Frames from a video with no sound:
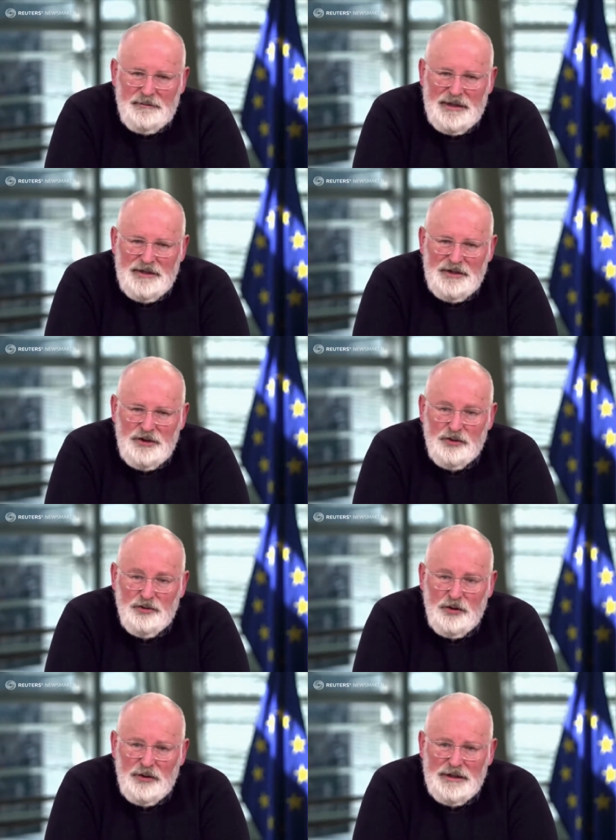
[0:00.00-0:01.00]
plays a
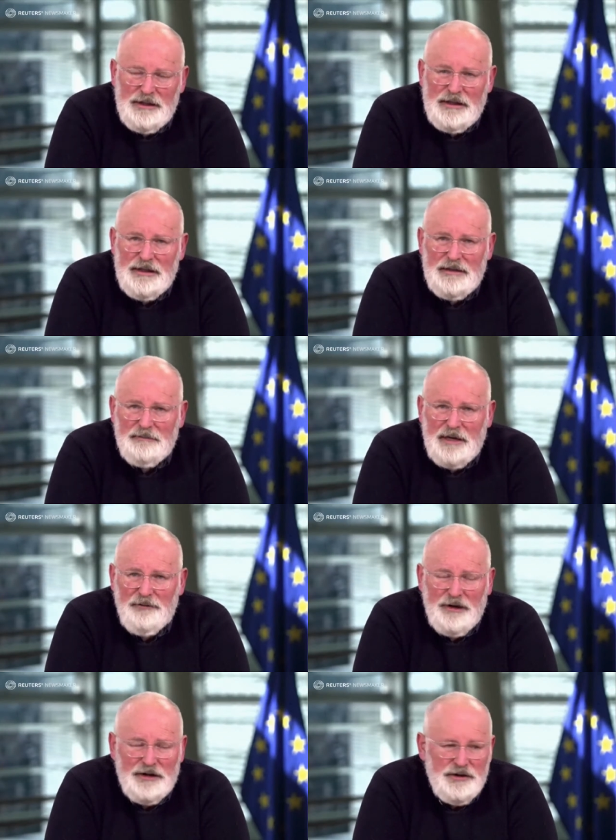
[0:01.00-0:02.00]
huge role, and in my
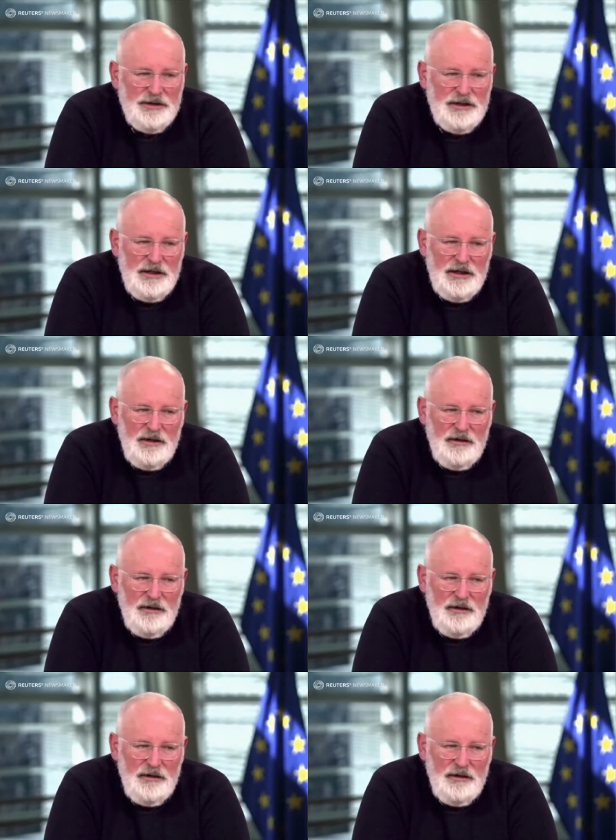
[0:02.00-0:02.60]
affection